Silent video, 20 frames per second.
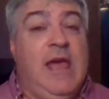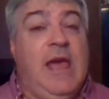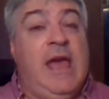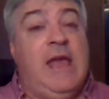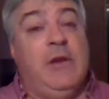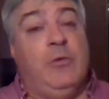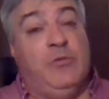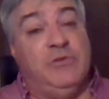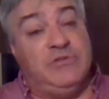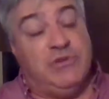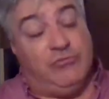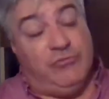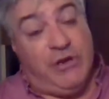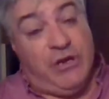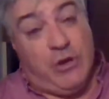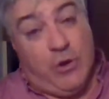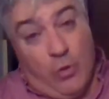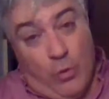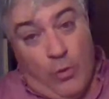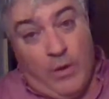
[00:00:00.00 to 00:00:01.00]
And it was a
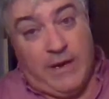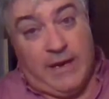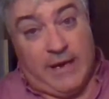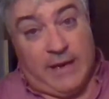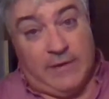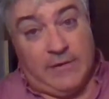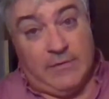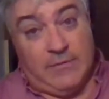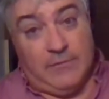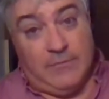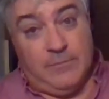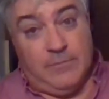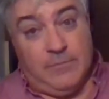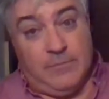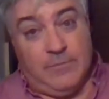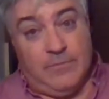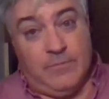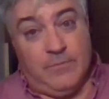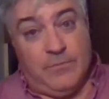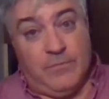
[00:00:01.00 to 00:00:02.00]
recording.
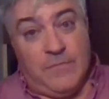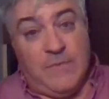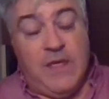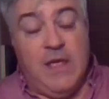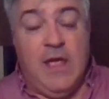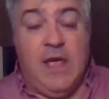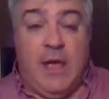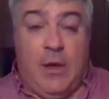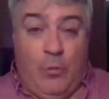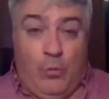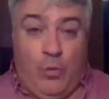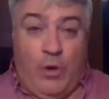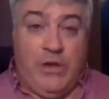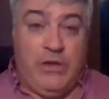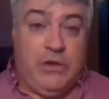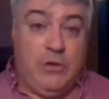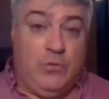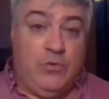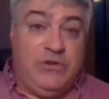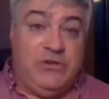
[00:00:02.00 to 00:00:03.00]
And
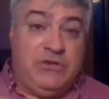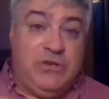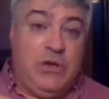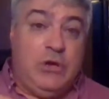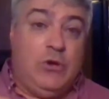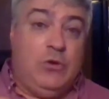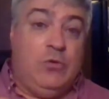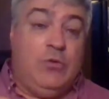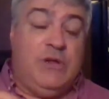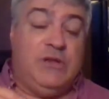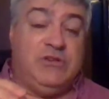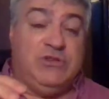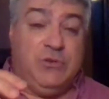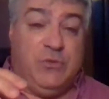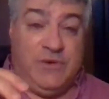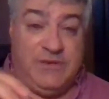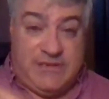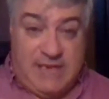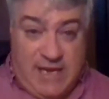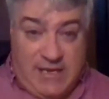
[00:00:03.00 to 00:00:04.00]
what you would do is
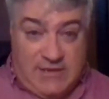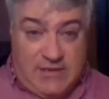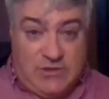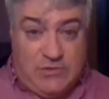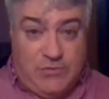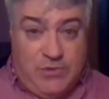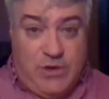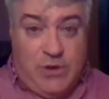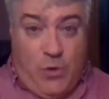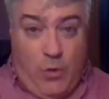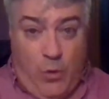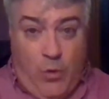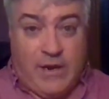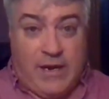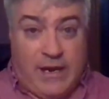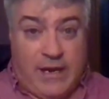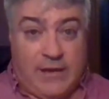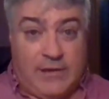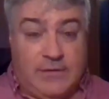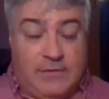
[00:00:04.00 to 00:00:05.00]
you would take this
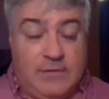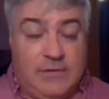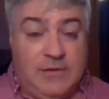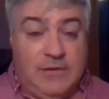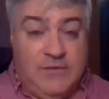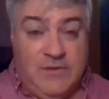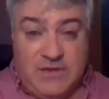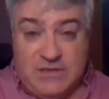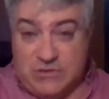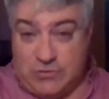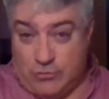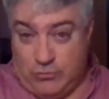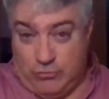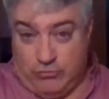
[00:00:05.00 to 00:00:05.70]
recording, this